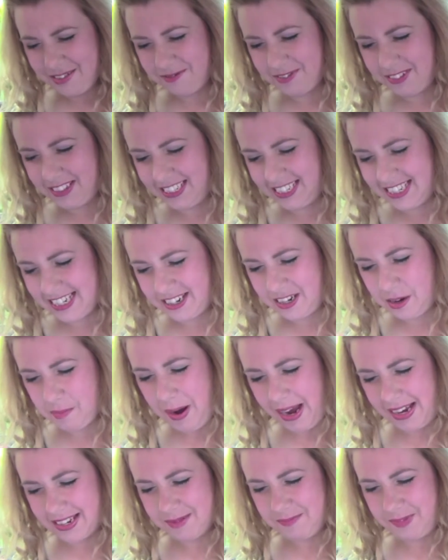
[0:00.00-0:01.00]
when you do your
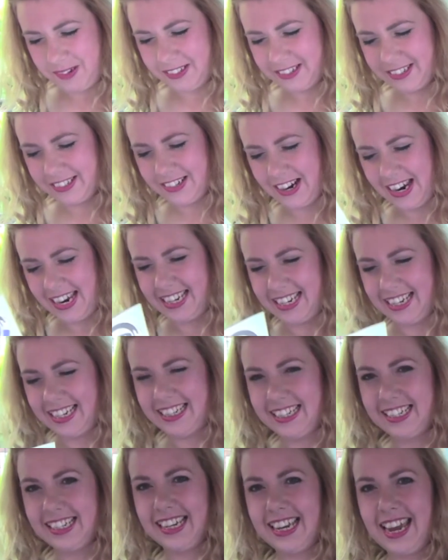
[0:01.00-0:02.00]
Pass Plus
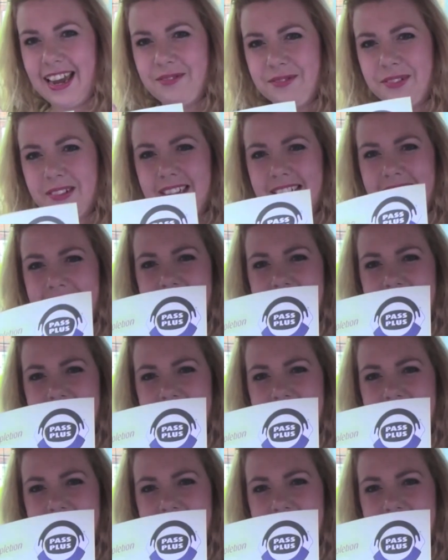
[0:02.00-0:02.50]
training, you get one